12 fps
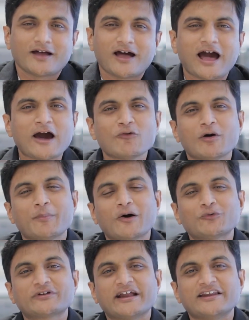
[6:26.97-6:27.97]
How
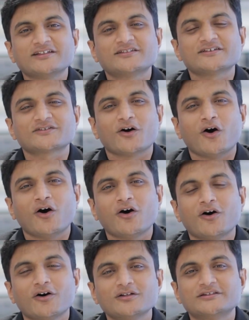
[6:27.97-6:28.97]
about getting this
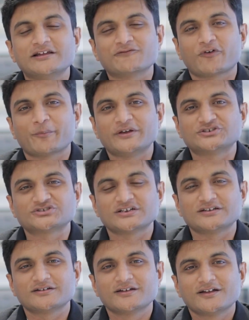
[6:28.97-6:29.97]
all the
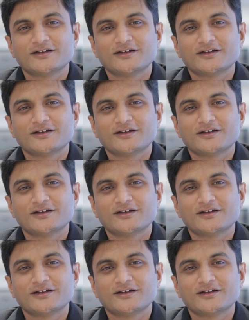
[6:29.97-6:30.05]
information